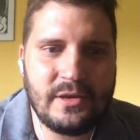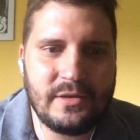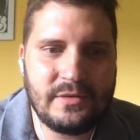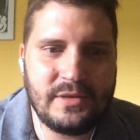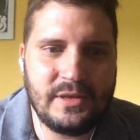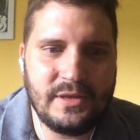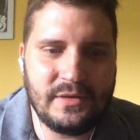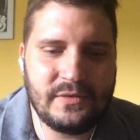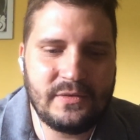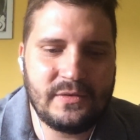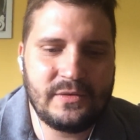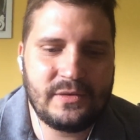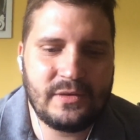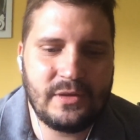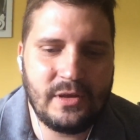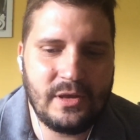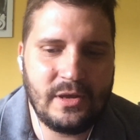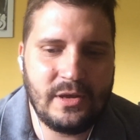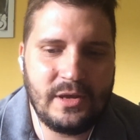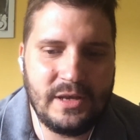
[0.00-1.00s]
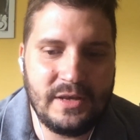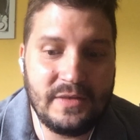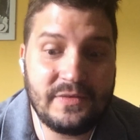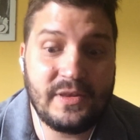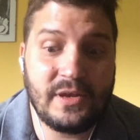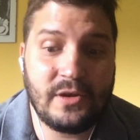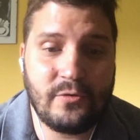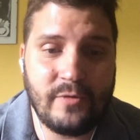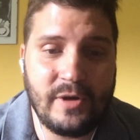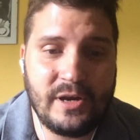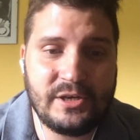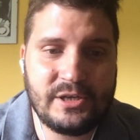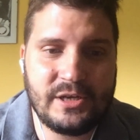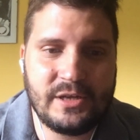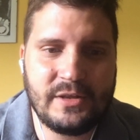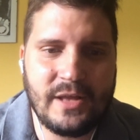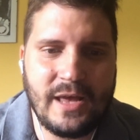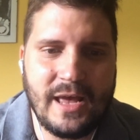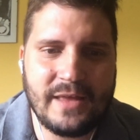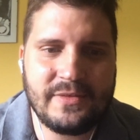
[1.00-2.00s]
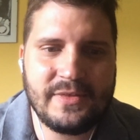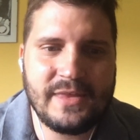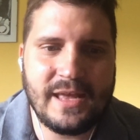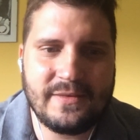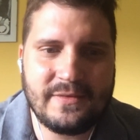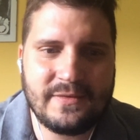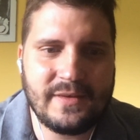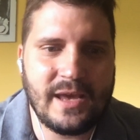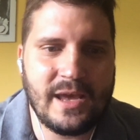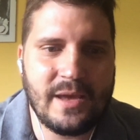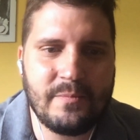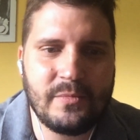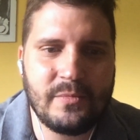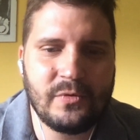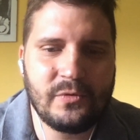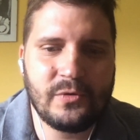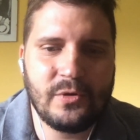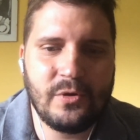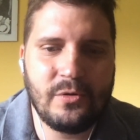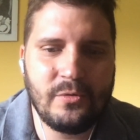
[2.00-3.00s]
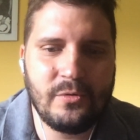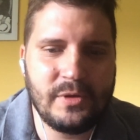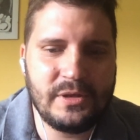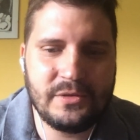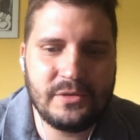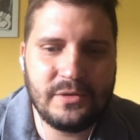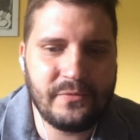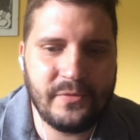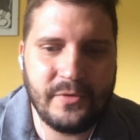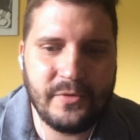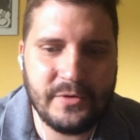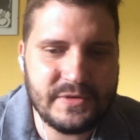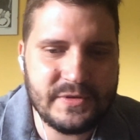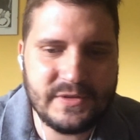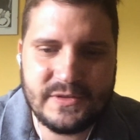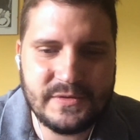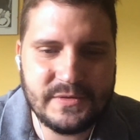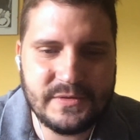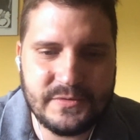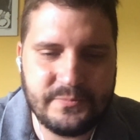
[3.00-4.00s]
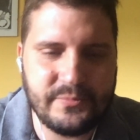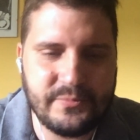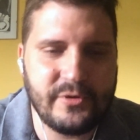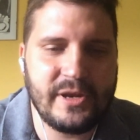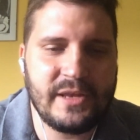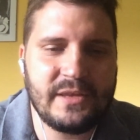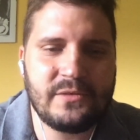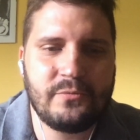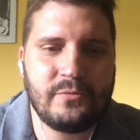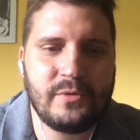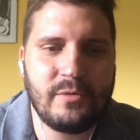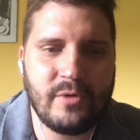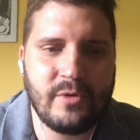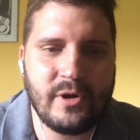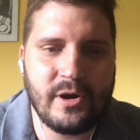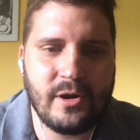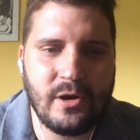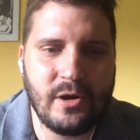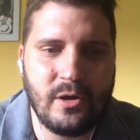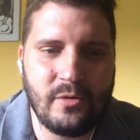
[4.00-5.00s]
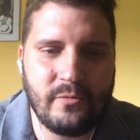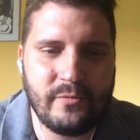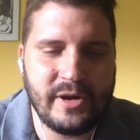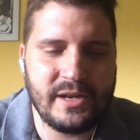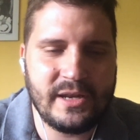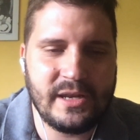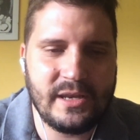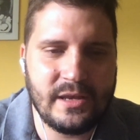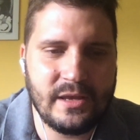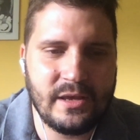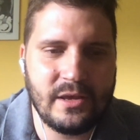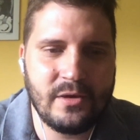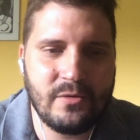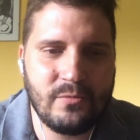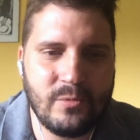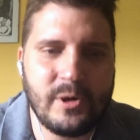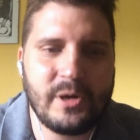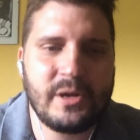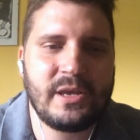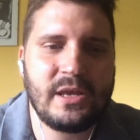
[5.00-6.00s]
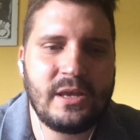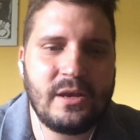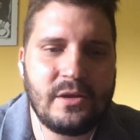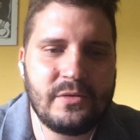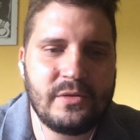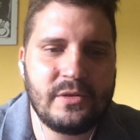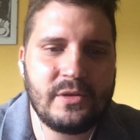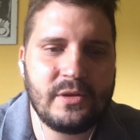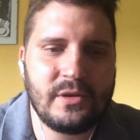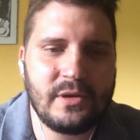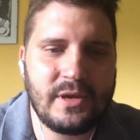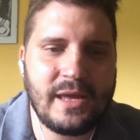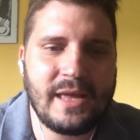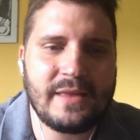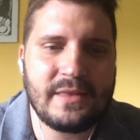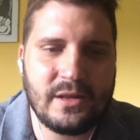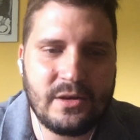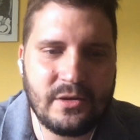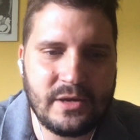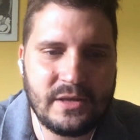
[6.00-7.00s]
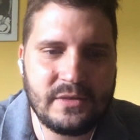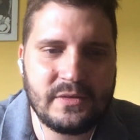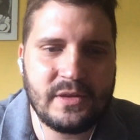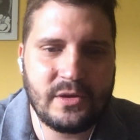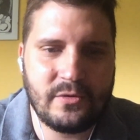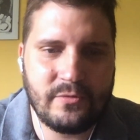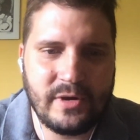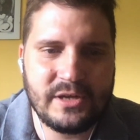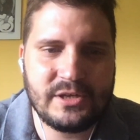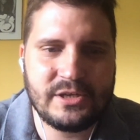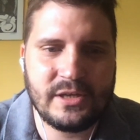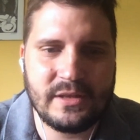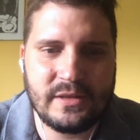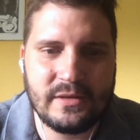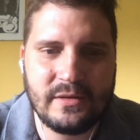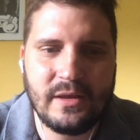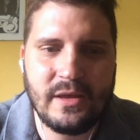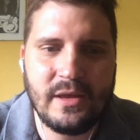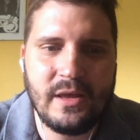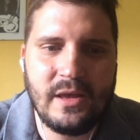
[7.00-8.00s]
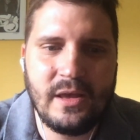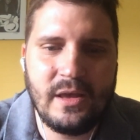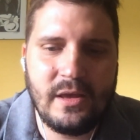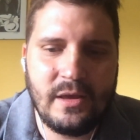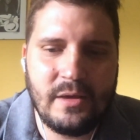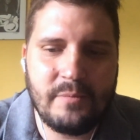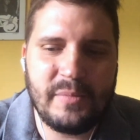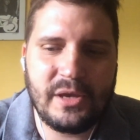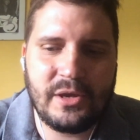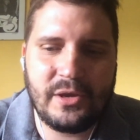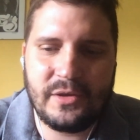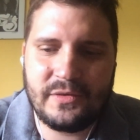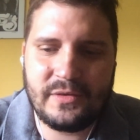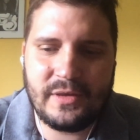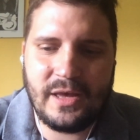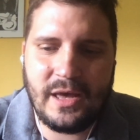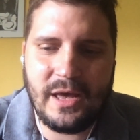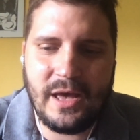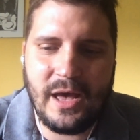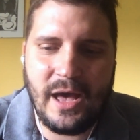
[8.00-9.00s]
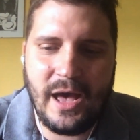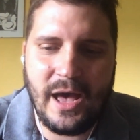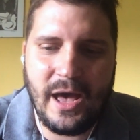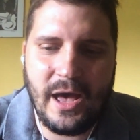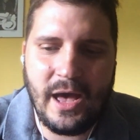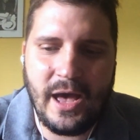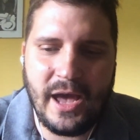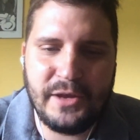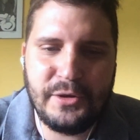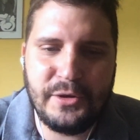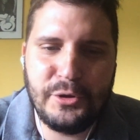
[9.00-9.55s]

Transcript: this integration at that time. So in the first sprint, we were already working on the catalog integration because I knew